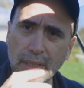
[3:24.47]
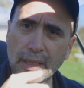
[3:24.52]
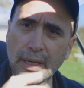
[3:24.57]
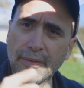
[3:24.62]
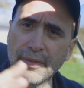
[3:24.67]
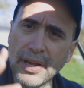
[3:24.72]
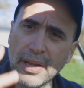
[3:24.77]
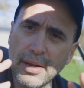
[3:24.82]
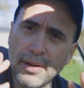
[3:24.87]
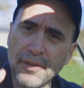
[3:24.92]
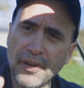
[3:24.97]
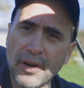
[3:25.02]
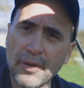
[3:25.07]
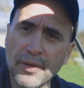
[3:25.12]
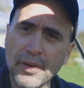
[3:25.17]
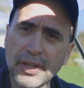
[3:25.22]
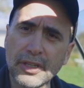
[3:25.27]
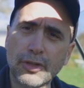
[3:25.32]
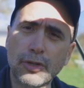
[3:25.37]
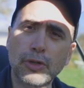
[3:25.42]
And then if
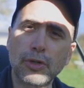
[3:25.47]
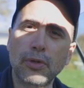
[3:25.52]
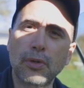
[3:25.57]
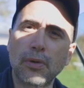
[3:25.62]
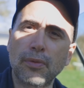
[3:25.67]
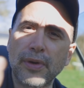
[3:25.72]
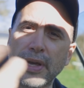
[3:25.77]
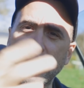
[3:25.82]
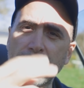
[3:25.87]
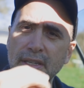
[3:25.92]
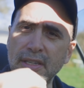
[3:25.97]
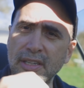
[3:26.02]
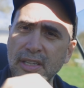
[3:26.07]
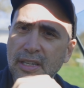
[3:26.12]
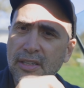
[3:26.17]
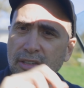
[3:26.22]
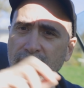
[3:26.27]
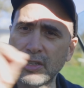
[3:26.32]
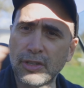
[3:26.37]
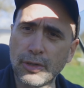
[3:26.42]
everything's cool, then it
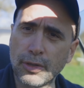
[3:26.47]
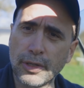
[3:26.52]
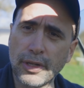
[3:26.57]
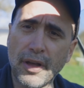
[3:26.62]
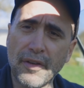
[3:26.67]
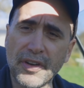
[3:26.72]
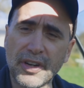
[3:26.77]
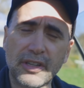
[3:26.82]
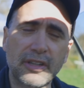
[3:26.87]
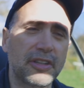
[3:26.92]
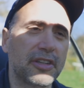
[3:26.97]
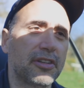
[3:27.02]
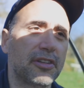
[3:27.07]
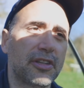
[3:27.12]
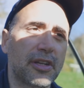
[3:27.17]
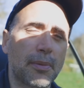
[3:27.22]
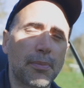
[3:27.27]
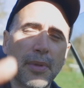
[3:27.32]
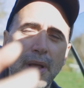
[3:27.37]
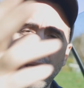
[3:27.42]
sends it to another
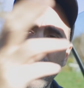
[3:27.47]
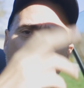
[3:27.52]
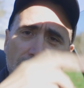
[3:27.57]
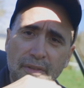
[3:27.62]
system